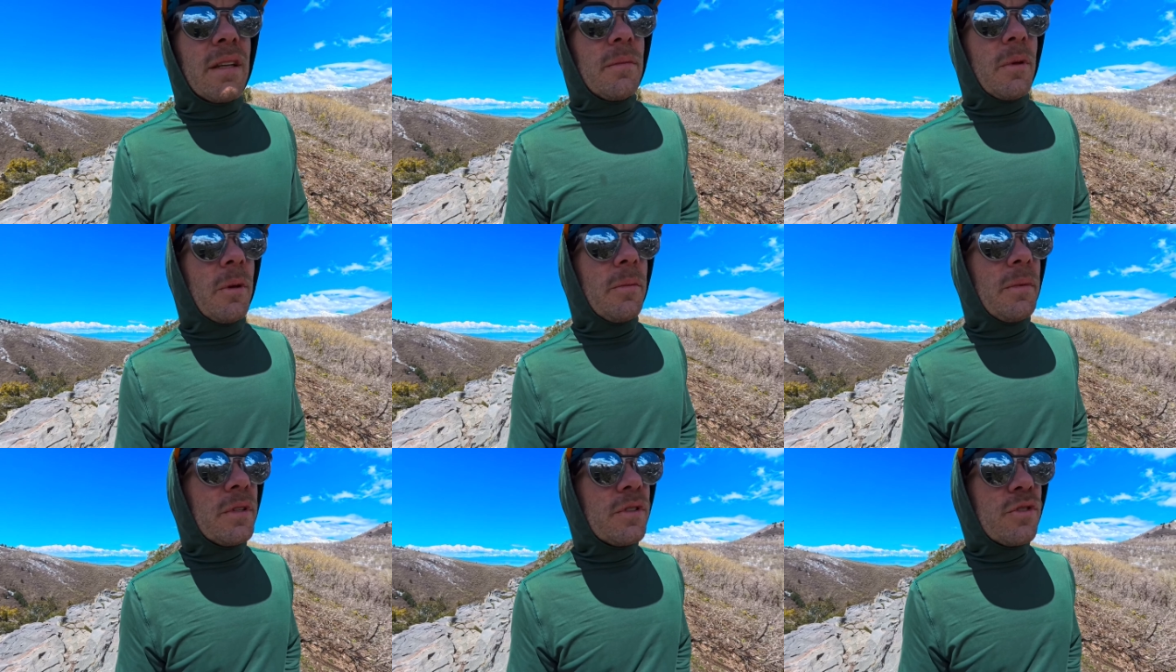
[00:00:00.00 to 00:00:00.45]

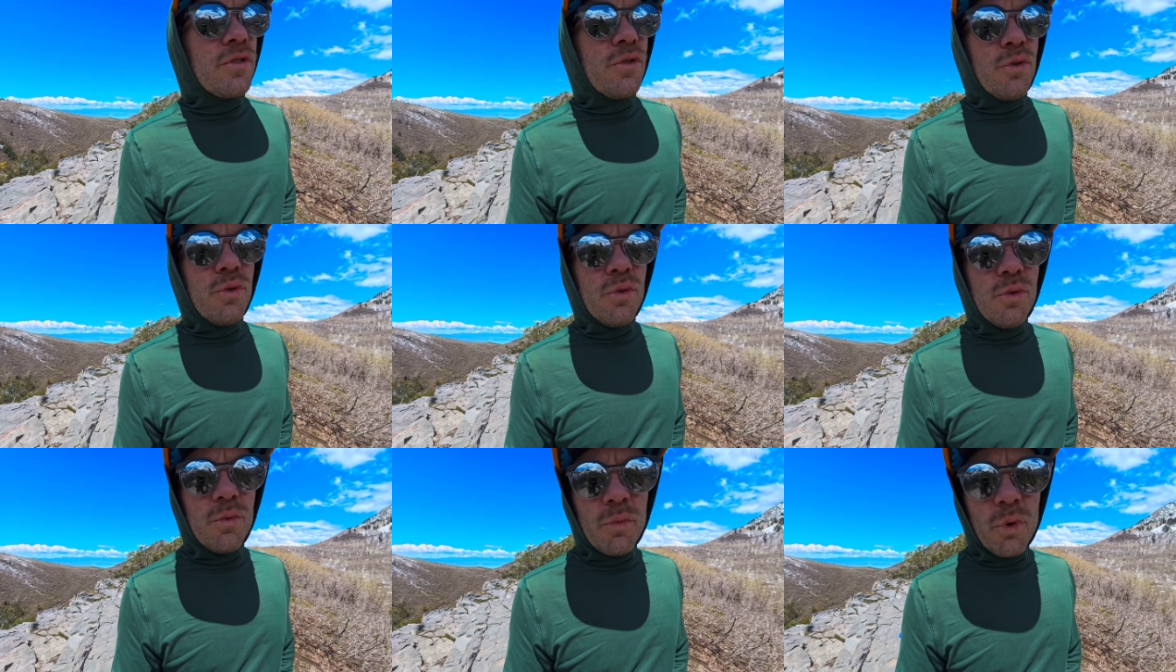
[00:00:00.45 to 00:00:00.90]
Maybe
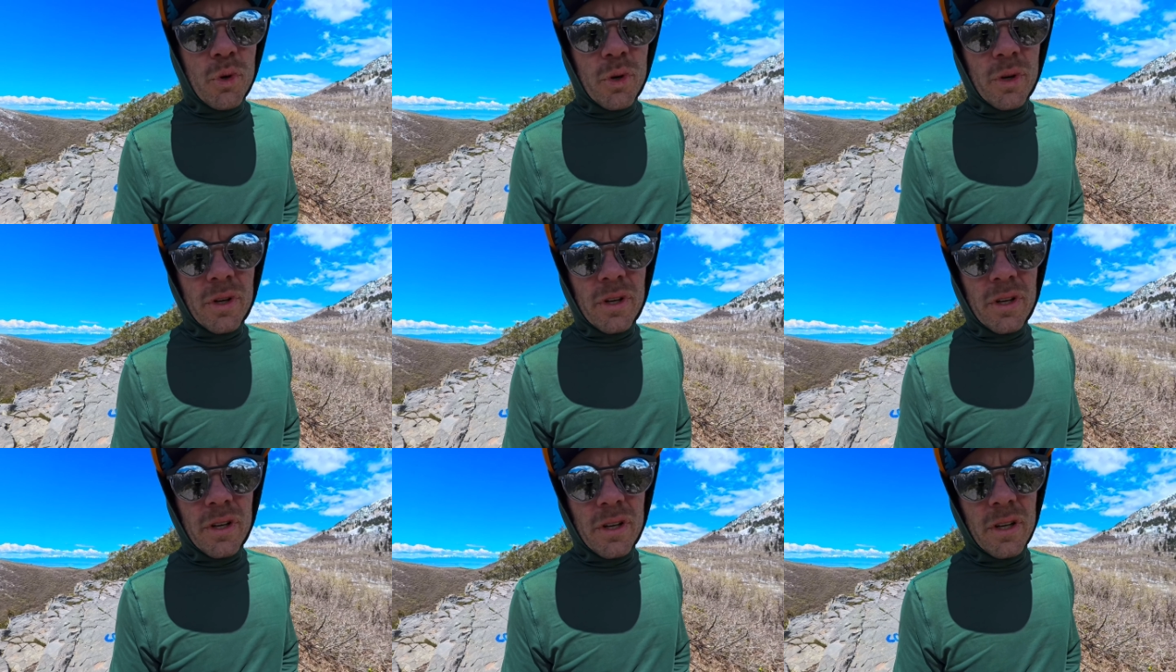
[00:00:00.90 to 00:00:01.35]
two
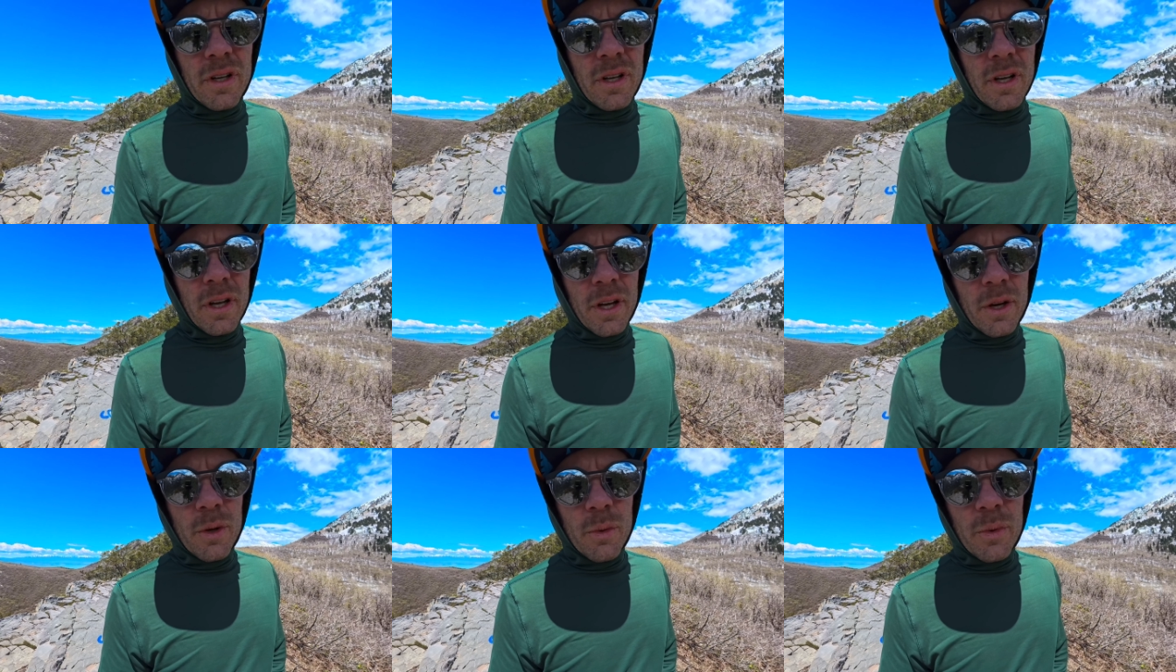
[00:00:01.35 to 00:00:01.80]
more
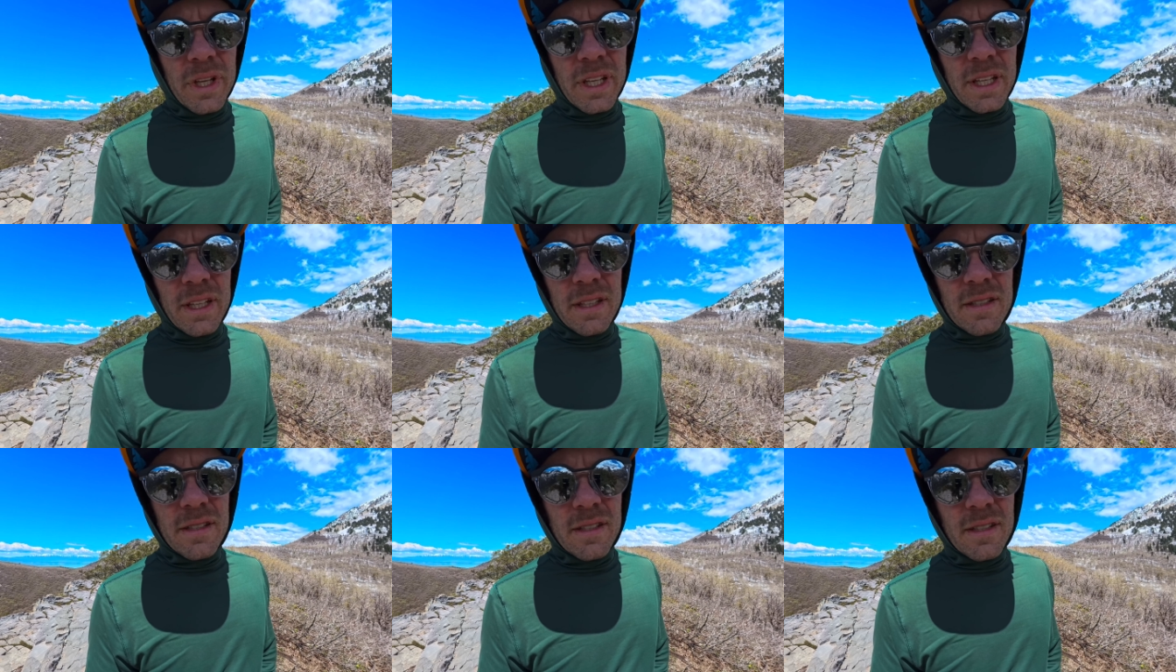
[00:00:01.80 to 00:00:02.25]

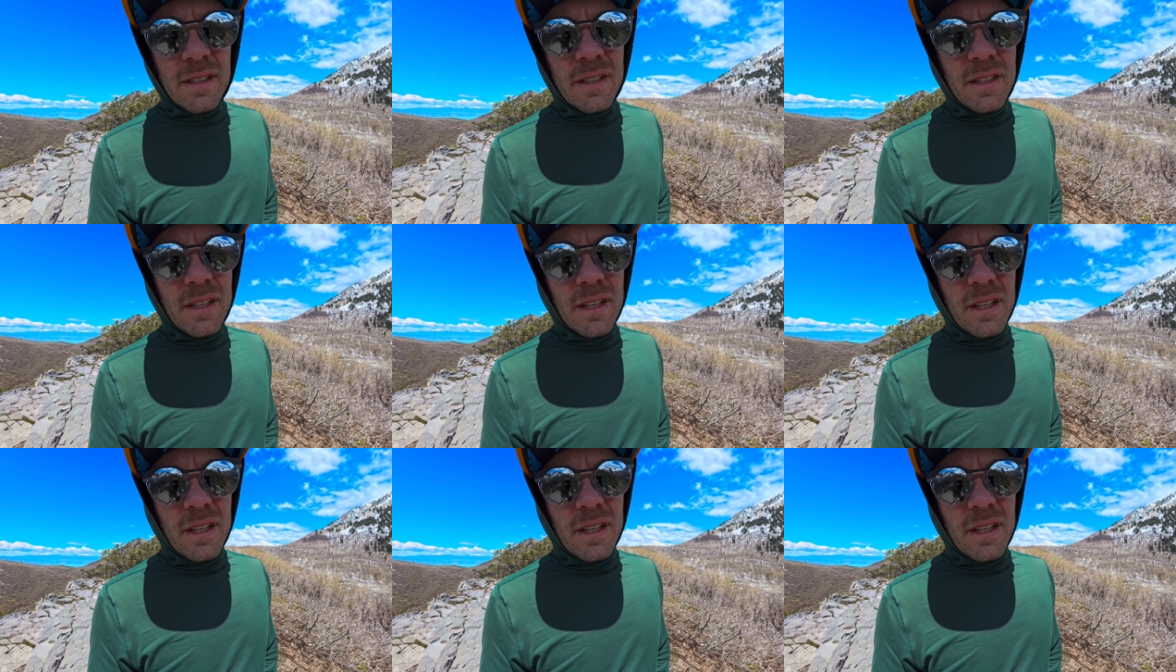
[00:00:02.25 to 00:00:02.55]
weeks,